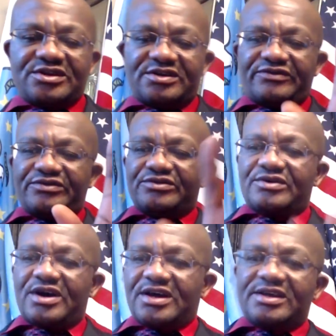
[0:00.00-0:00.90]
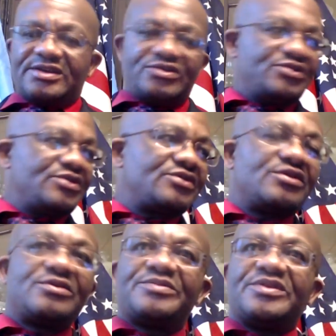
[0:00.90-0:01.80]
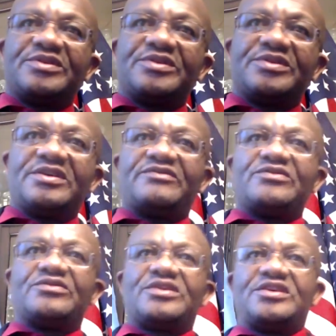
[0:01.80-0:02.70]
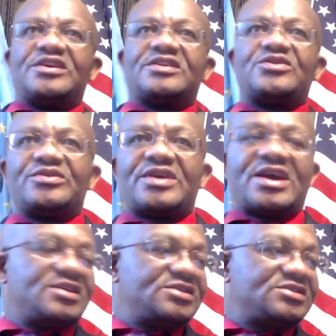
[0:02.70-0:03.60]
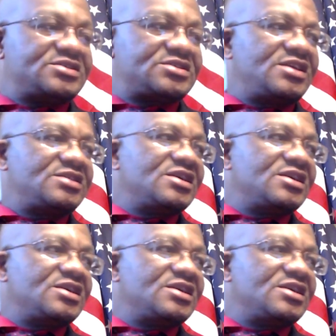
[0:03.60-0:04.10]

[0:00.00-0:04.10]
If you are in Europe, if you are here in the United States,